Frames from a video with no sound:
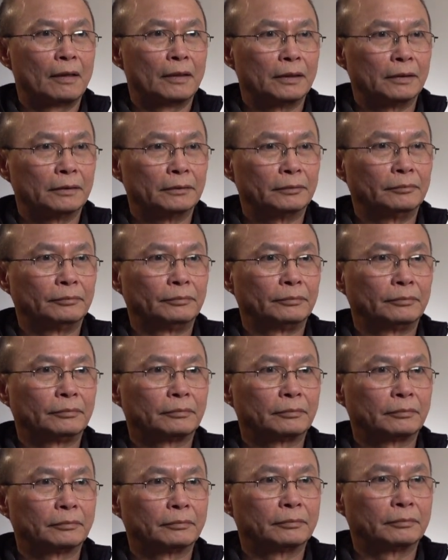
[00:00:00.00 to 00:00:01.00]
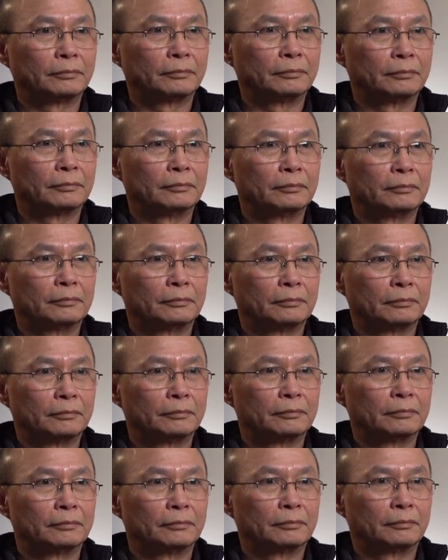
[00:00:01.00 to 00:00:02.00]
So you had friends who
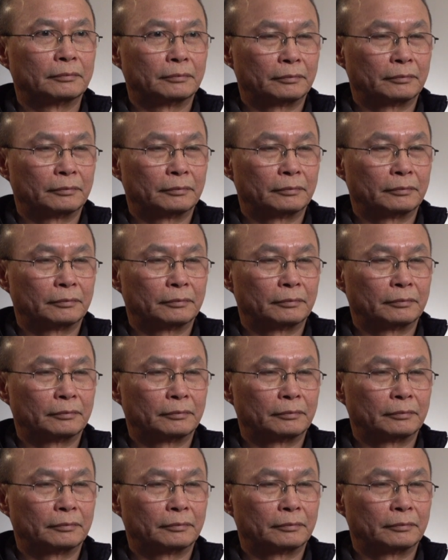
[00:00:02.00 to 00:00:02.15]
helped you,